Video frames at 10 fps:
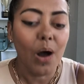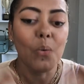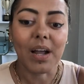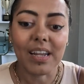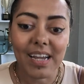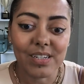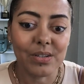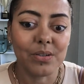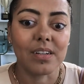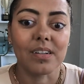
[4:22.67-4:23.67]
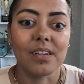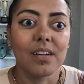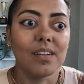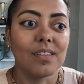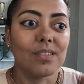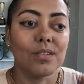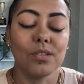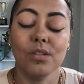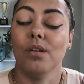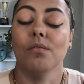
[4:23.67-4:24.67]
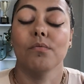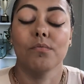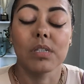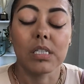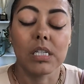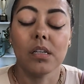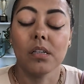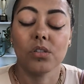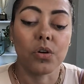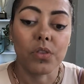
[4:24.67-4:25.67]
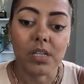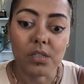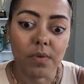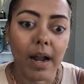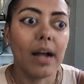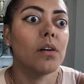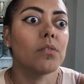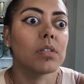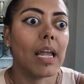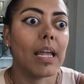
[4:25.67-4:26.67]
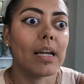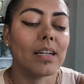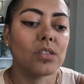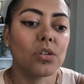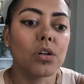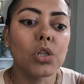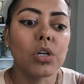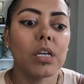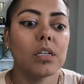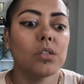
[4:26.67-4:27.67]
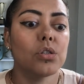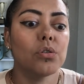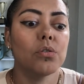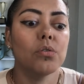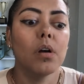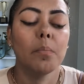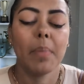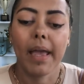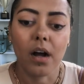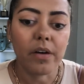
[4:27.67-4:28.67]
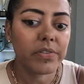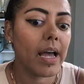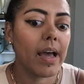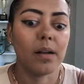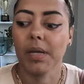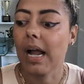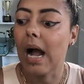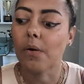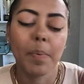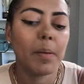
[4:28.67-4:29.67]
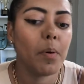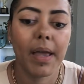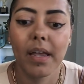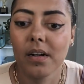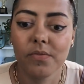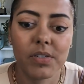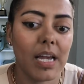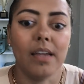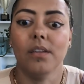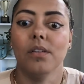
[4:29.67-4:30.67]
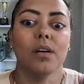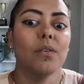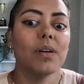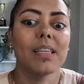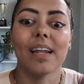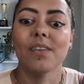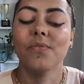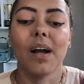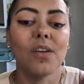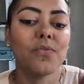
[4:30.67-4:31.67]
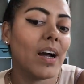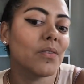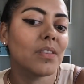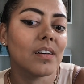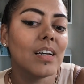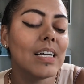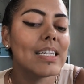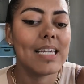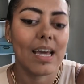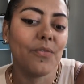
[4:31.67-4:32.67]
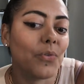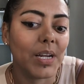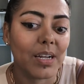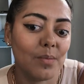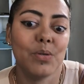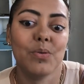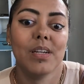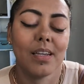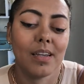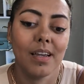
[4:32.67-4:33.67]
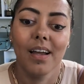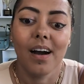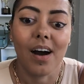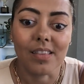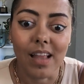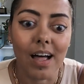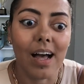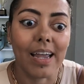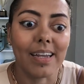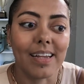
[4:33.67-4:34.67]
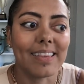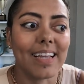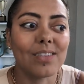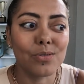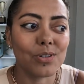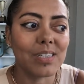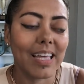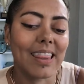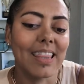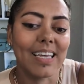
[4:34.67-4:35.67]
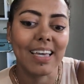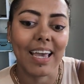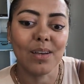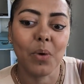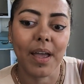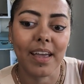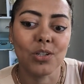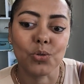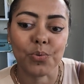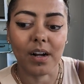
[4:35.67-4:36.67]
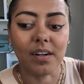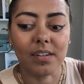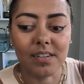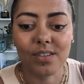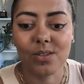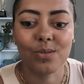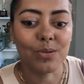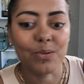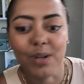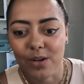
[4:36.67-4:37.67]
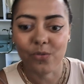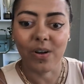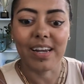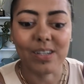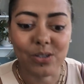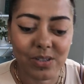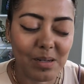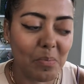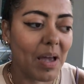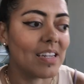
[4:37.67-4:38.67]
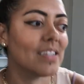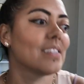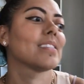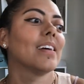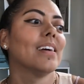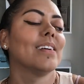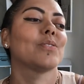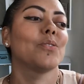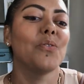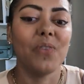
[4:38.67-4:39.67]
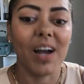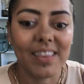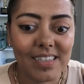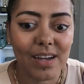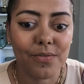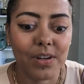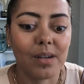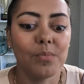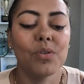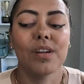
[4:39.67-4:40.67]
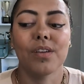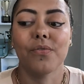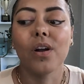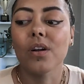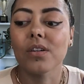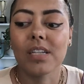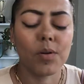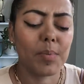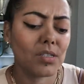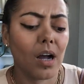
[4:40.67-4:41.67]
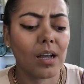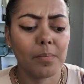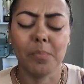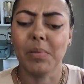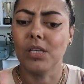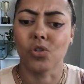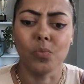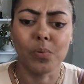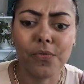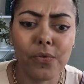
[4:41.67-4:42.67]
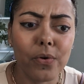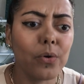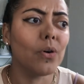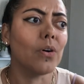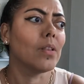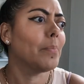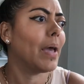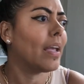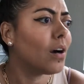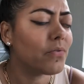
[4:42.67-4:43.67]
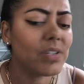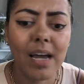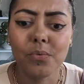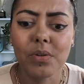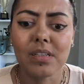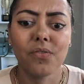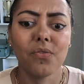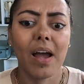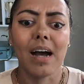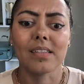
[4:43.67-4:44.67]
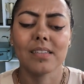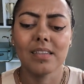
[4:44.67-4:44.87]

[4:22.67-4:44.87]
What can I do to to, you know, really turn things around. And I started looking into paying off debt. I'm like, how are people paying off debt? You know, and then I, fa- I found the debt free community online. And that's usually like the gateway drug to financial independence. So you find the debt free community first, everybody talking about being super frugal and paying off debt really fast.